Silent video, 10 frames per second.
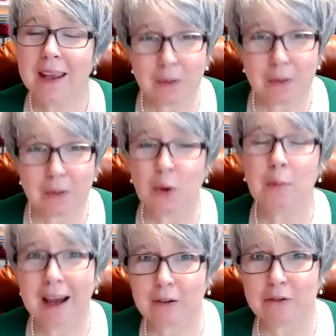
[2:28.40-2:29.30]
It will be
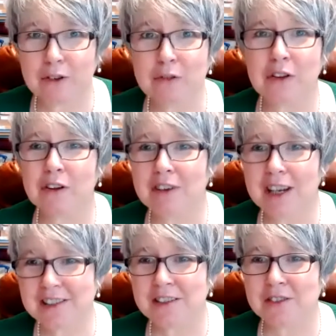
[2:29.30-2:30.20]
helpful for the
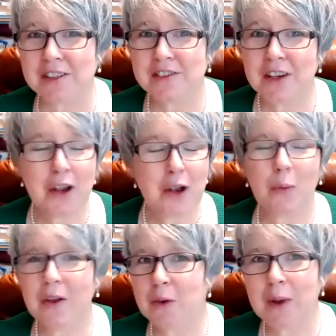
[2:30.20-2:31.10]
rest of us,
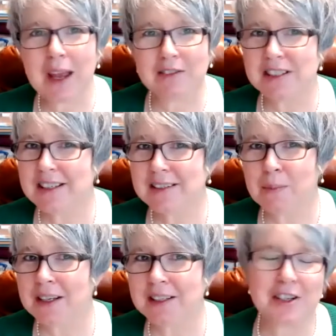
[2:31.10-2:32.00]
whether we have a
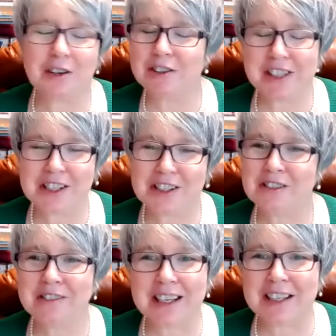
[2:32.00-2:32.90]
disability or
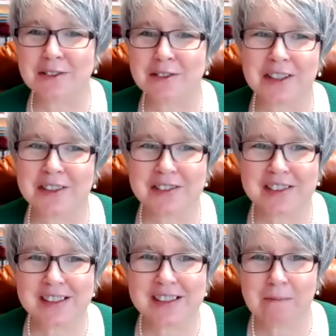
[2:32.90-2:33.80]
additional need or not.
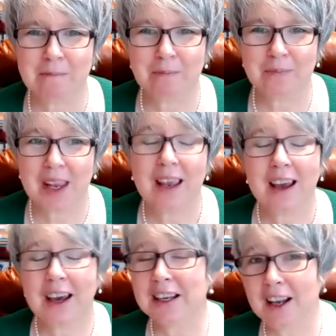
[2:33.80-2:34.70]

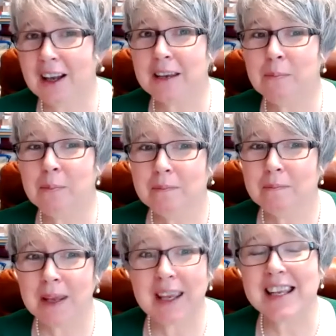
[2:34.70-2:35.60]
And like
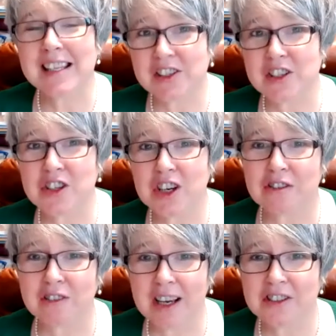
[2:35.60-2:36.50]
being
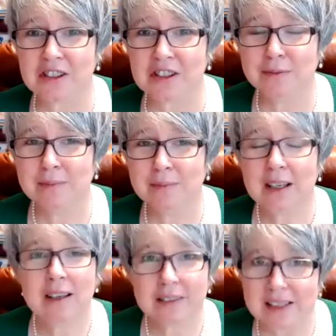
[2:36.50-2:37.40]
intergenerational,
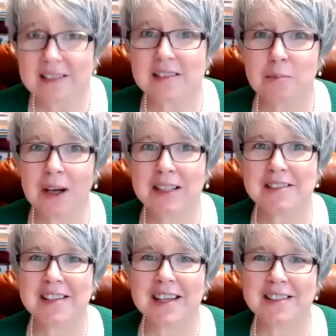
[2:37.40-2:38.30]
this is a
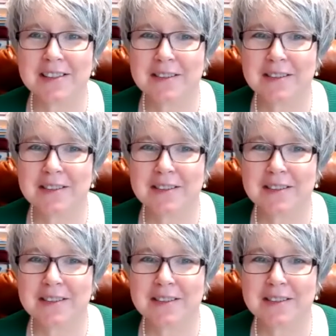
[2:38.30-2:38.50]
mindset.